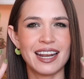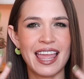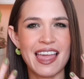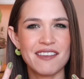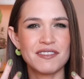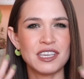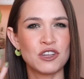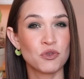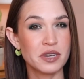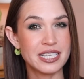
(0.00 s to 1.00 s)
heavy,
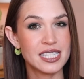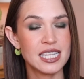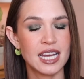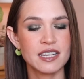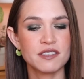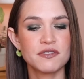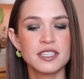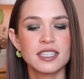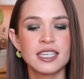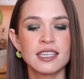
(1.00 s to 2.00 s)
greasy kind of
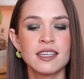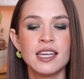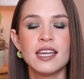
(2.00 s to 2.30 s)
feeling.